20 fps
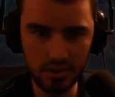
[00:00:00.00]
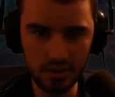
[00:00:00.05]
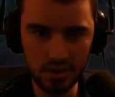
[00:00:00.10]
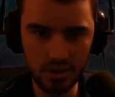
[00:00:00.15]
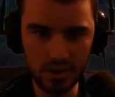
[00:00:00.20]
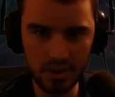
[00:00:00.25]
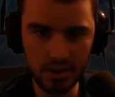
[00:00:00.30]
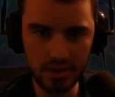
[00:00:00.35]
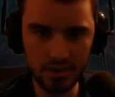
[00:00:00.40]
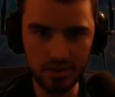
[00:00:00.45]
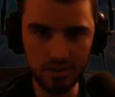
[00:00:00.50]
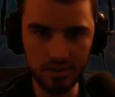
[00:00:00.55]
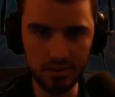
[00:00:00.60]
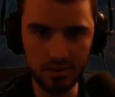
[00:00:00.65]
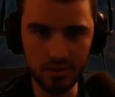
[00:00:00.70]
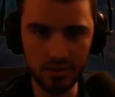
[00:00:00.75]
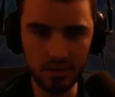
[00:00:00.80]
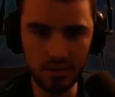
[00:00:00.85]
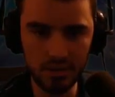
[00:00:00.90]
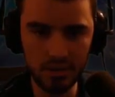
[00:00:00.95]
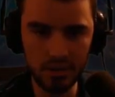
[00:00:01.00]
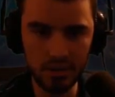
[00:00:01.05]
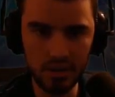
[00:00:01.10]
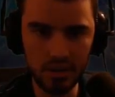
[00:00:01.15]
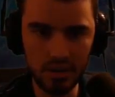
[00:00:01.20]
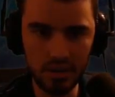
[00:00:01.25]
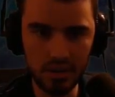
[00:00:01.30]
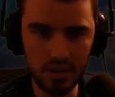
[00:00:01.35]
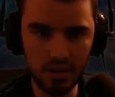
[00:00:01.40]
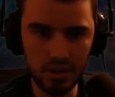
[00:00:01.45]
I got two.
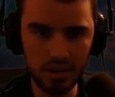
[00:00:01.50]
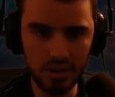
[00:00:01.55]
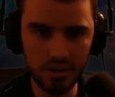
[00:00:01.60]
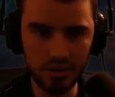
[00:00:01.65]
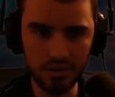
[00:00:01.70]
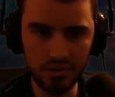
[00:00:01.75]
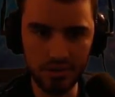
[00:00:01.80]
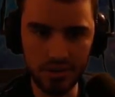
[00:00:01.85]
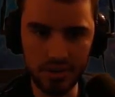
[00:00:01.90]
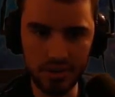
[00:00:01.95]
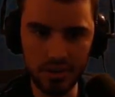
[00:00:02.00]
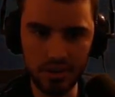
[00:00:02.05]
I got three.